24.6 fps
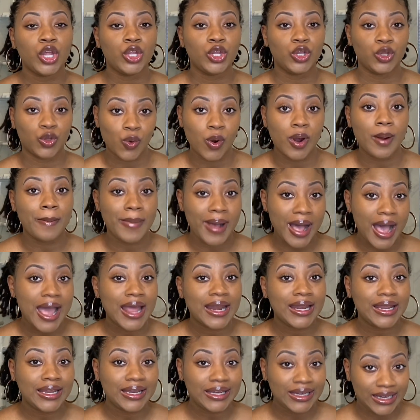Your
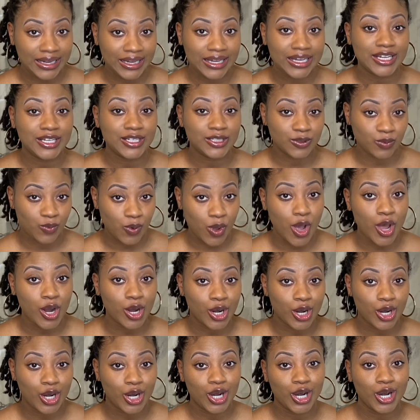body needs
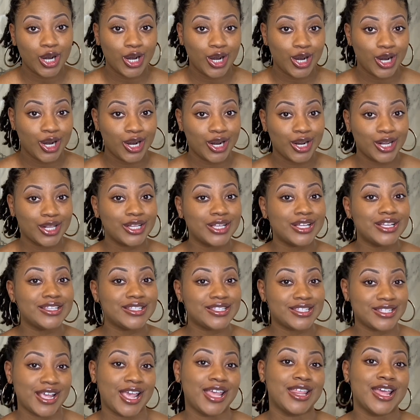water.
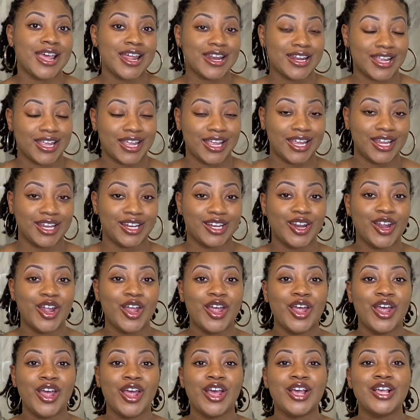Let's say that again.
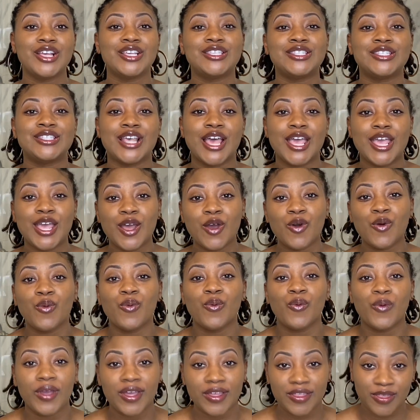Say it
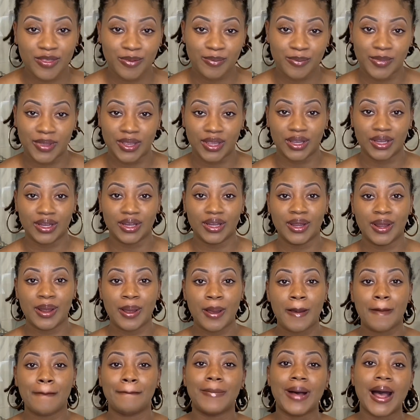with me.
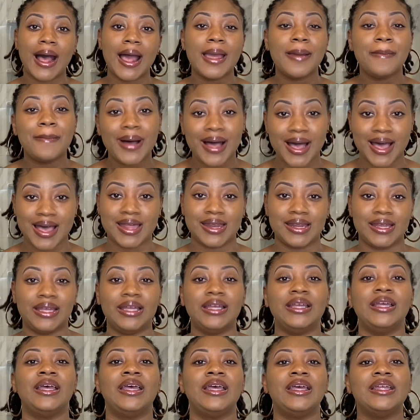My
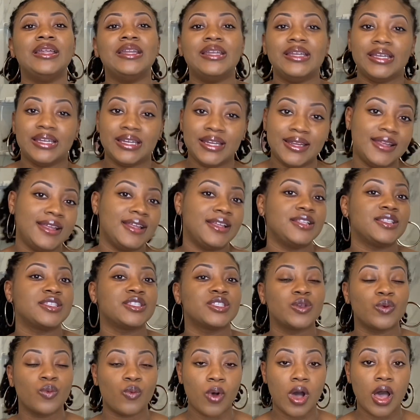body needs
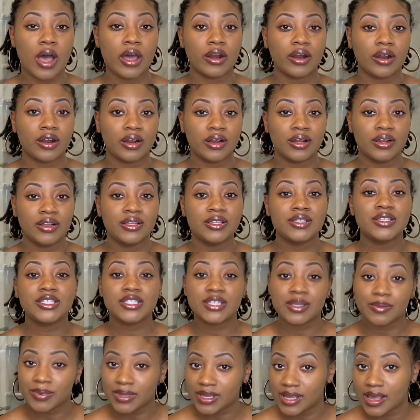water
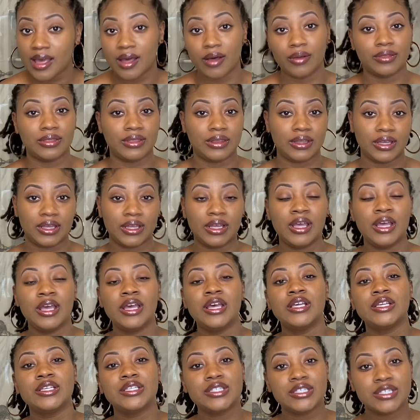to be healthy.
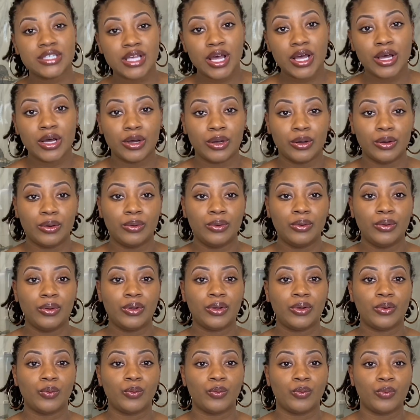So
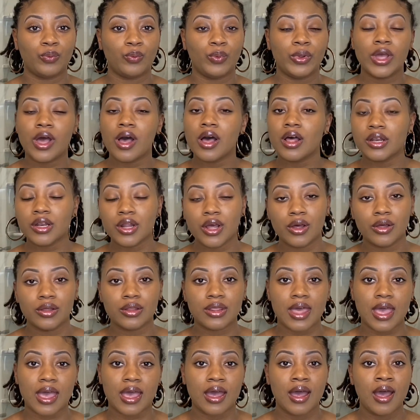we all know
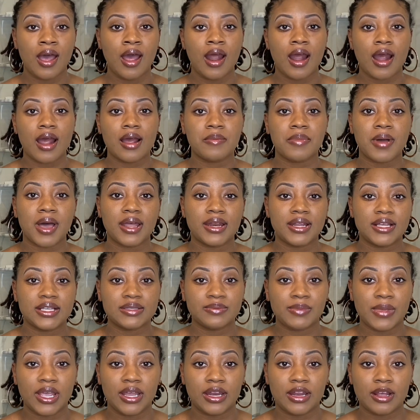that our body is
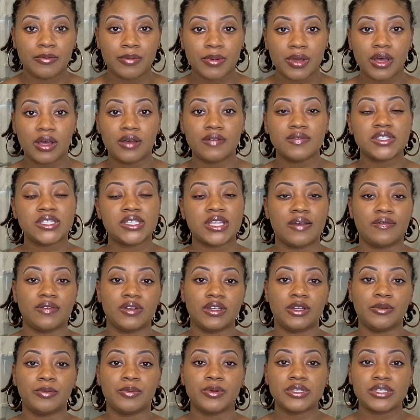made up of
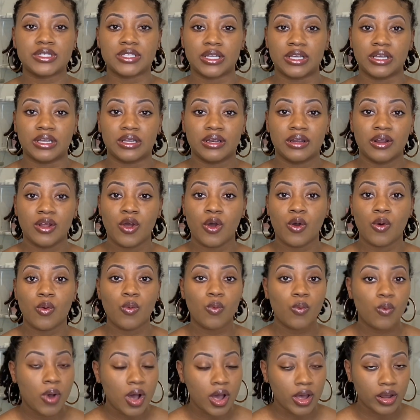70%
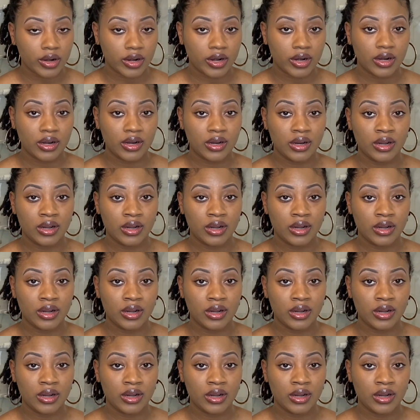water.